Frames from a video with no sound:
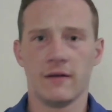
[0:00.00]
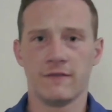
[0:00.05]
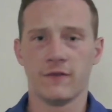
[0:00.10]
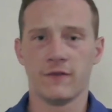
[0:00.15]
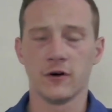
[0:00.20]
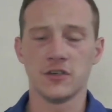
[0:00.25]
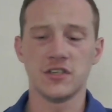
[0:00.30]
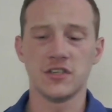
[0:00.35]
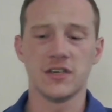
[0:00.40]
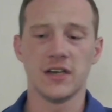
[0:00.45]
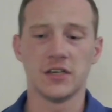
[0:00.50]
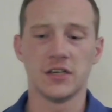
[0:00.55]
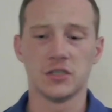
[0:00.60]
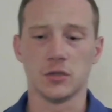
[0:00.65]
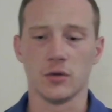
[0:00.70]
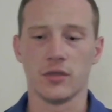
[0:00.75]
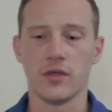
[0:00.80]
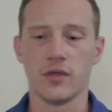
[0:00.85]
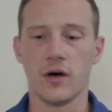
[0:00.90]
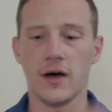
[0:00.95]
first
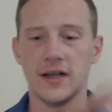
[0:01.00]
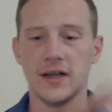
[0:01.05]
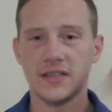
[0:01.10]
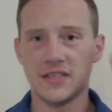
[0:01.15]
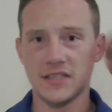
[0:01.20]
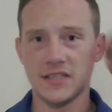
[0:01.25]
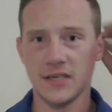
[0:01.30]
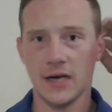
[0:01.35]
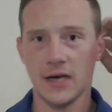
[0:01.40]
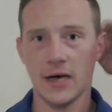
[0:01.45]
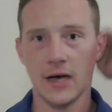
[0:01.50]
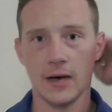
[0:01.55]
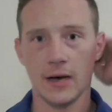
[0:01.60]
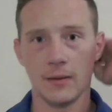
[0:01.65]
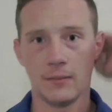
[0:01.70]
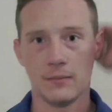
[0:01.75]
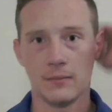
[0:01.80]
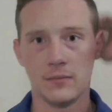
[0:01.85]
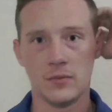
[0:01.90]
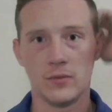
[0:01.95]
initial thoughts.
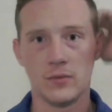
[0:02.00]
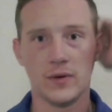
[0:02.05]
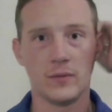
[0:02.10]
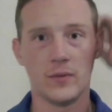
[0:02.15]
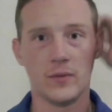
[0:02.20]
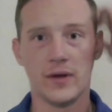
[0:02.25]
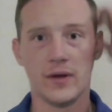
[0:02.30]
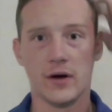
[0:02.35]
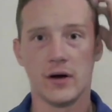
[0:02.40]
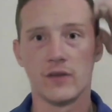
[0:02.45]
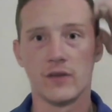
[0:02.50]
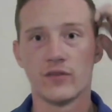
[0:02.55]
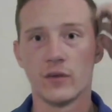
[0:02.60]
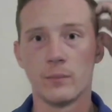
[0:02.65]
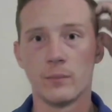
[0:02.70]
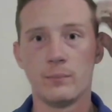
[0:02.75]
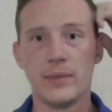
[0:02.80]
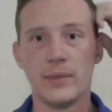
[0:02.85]
Uh, we, we, heard from